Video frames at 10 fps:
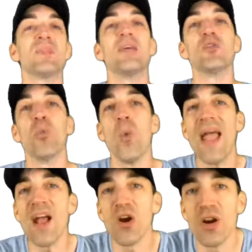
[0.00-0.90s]
is
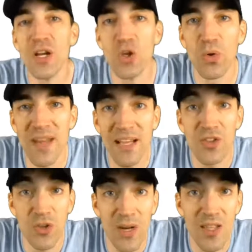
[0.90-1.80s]
where your
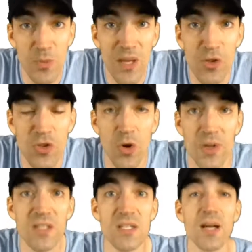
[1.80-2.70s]
next great speech is
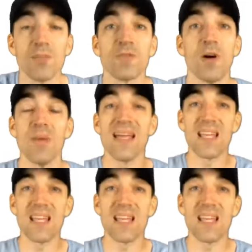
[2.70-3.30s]
going to come from.